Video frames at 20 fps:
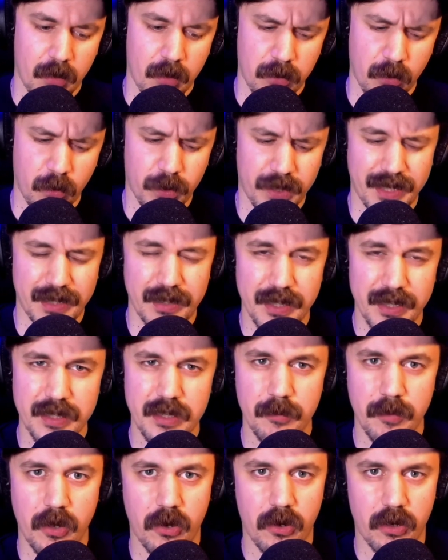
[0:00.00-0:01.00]
But what I
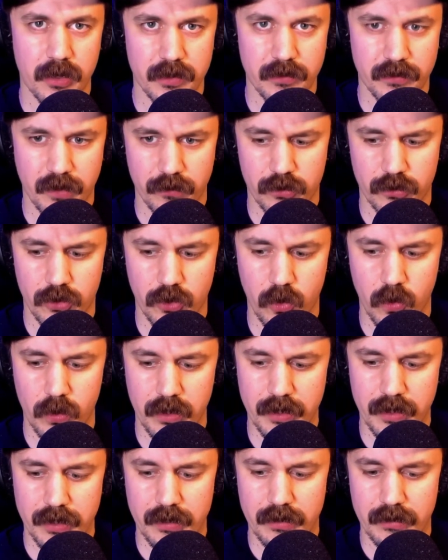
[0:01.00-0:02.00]
like about R.A.
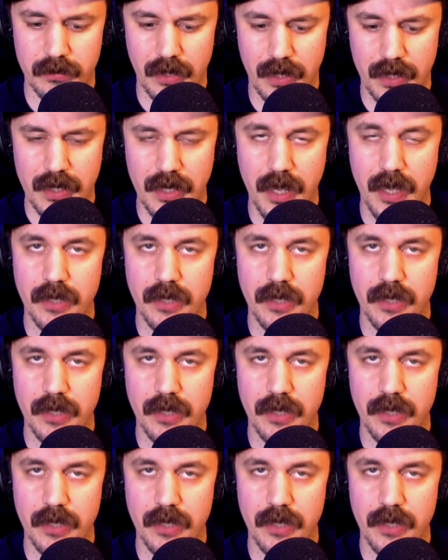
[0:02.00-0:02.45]
Salvatore is that he